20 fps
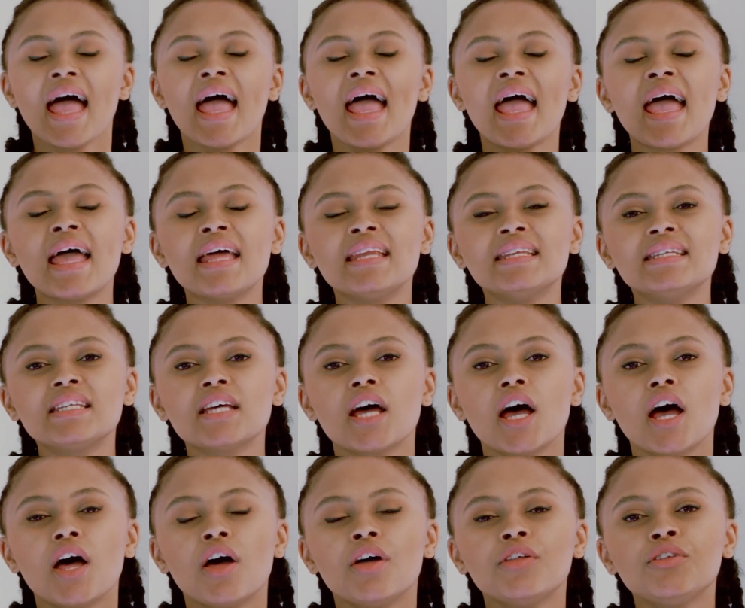And
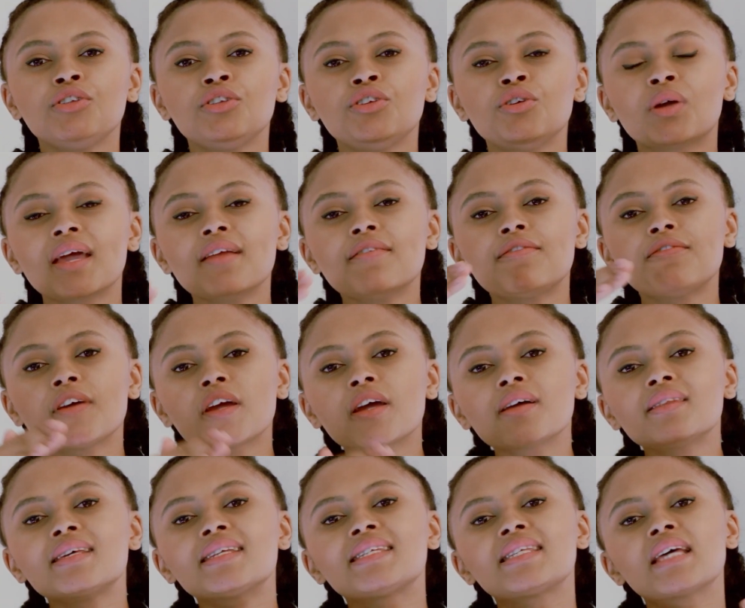you can
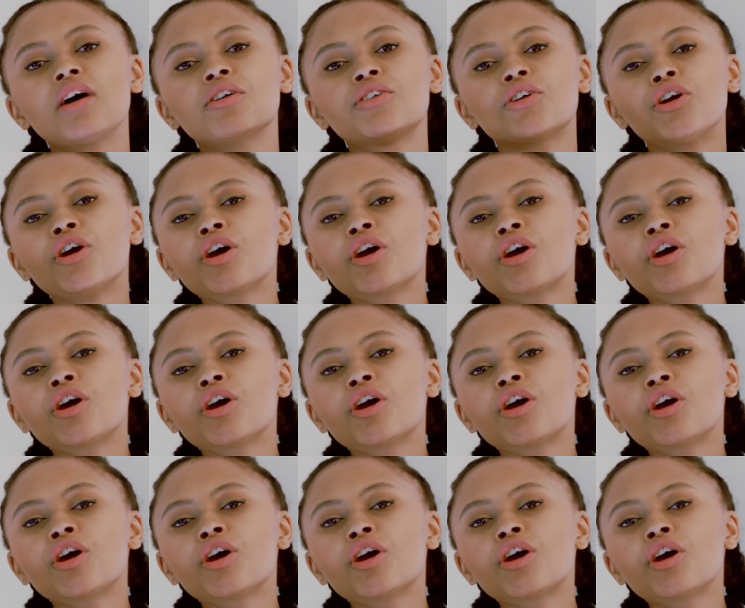figure this out